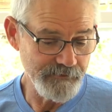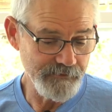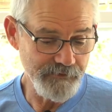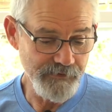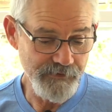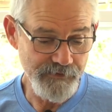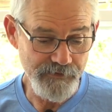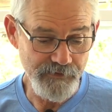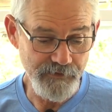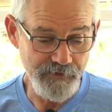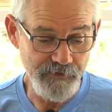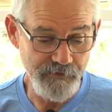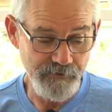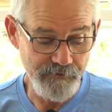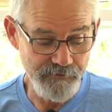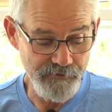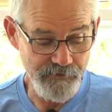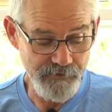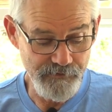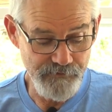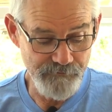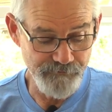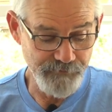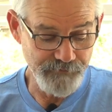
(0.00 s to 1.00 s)
Just
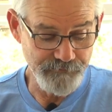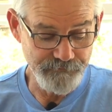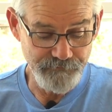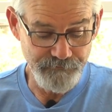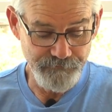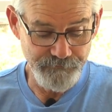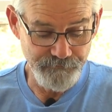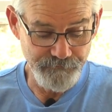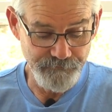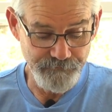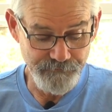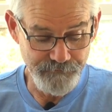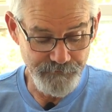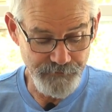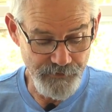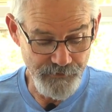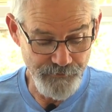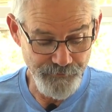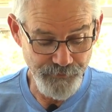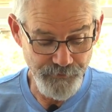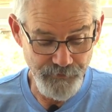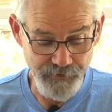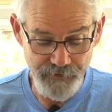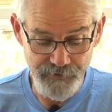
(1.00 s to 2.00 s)

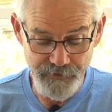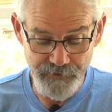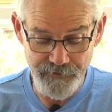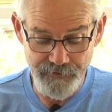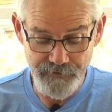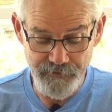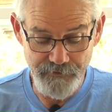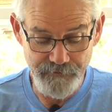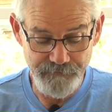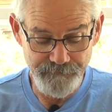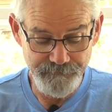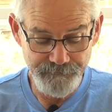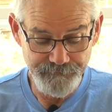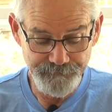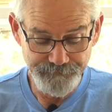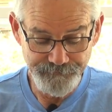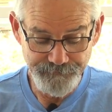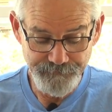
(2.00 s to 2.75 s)
put it in there,